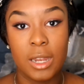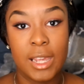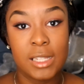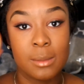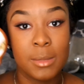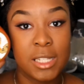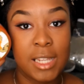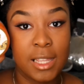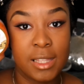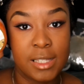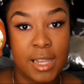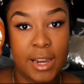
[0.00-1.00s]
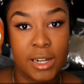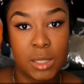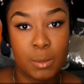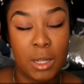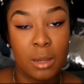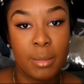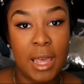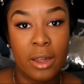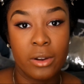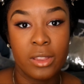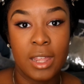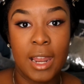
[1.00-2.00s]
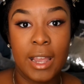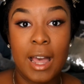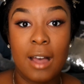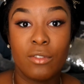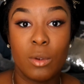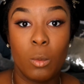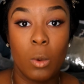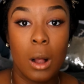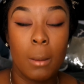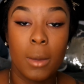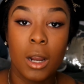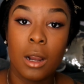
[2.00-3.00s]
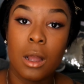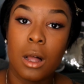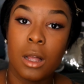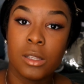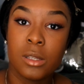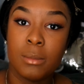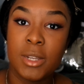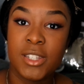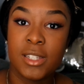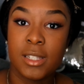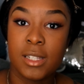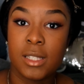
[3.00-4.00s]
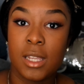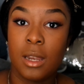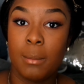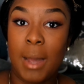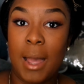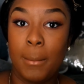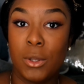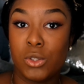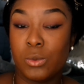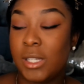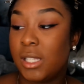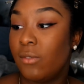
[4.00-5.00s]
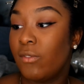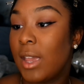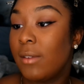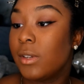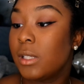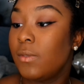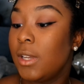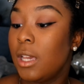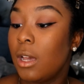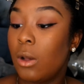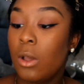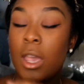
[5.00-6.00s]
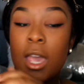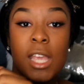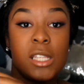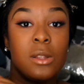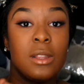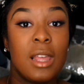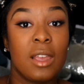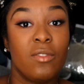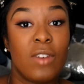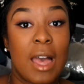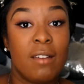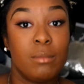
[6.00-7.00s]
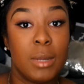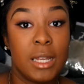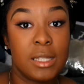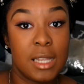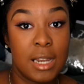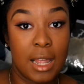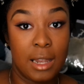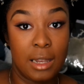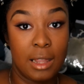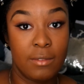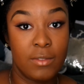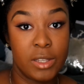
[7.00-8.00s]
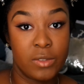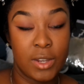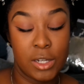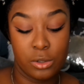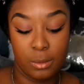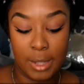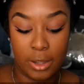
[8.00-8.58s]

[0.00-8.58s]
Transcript: Next, I'm going to take this Airspun powder that I got from Walmart. I also mentioned this in my most recent favorites video. It's only like $5 and I love this facial